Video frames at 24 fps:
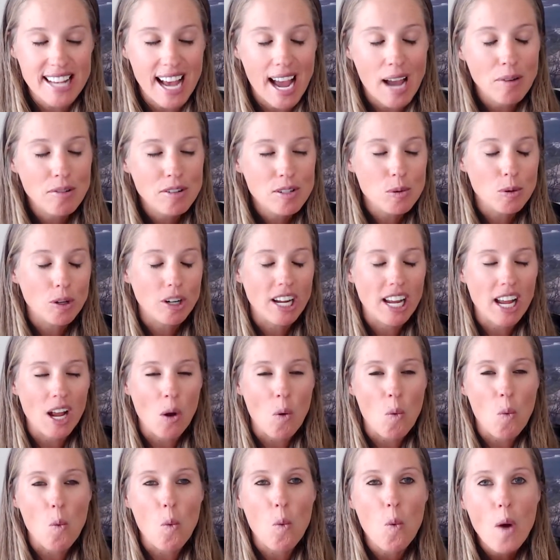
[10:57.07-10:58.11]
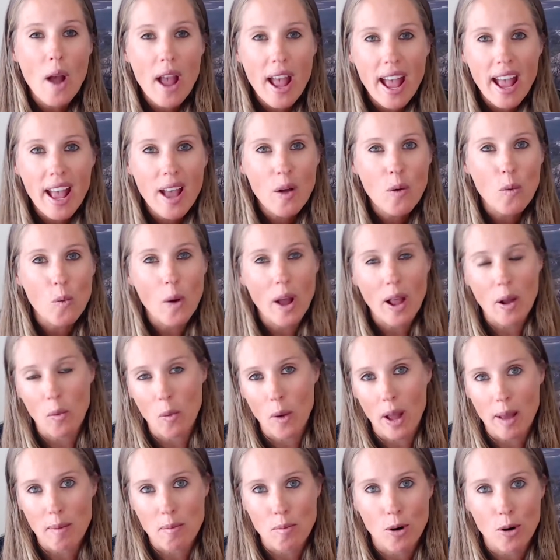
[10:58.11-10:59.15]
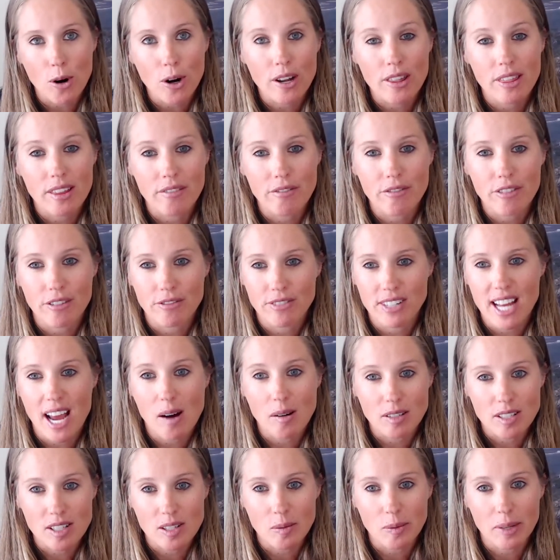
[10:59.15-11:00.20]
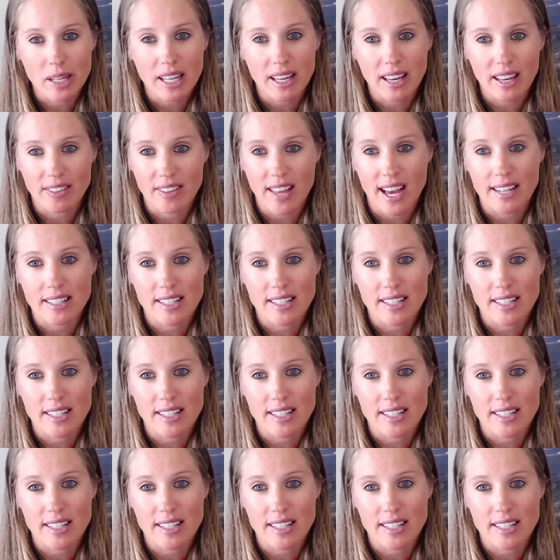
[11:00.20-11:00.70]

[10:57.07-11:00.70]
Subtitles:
I was working way, way, way more than 50 hours a week at that